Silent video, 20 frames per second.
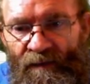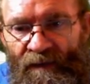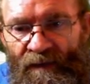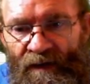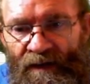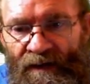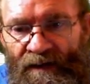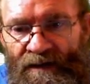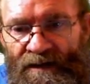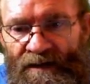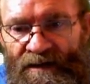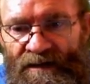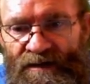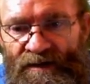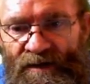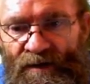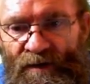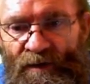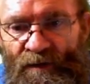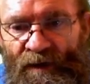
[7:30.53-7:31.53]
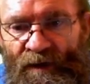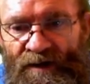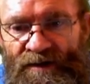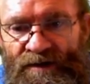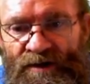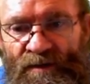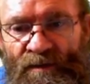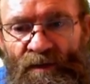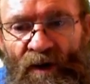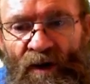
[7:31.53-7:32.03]
This is your
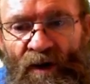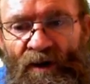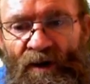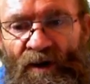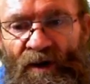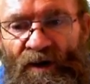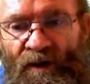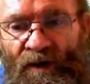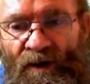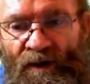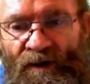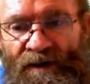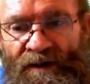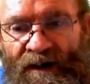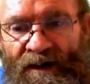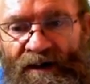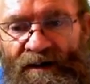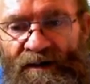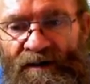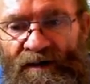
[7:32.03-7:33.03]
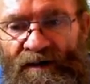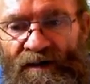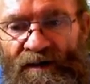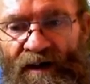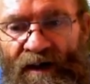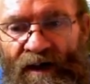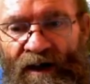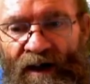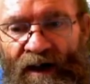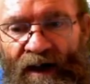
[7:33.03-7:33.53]
function block content
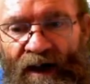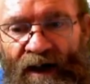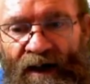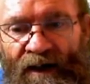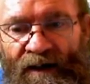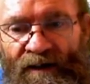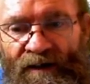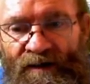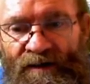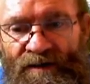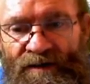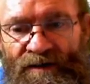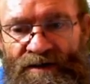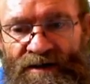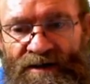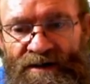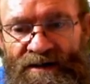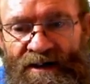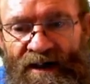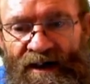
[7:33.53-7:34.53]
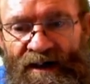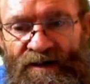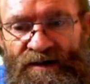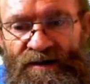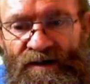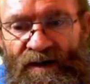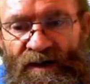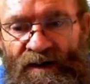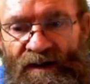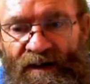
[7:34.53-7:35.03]
and your
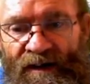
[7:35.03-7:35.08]
structured